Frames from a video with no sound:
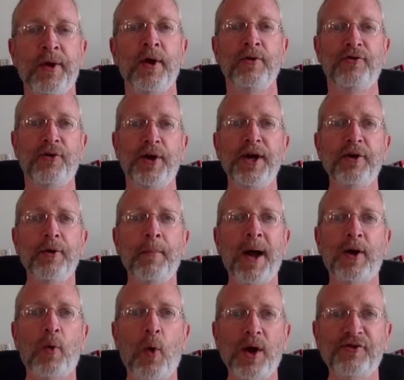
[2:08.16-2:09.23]
So here are my
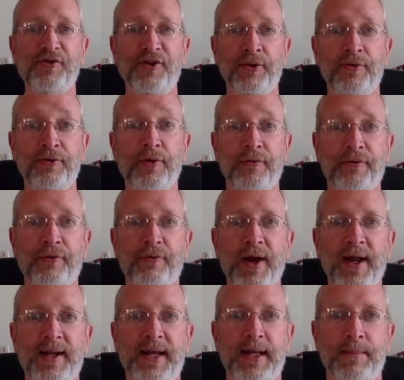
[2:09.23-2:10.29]
questions for
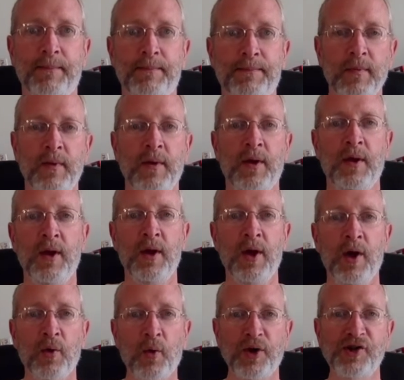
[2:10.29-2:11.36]
Randi.
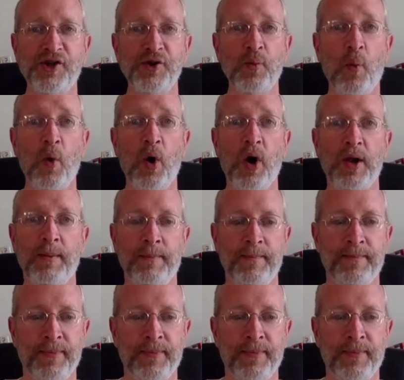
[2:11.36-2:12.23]
Question 1.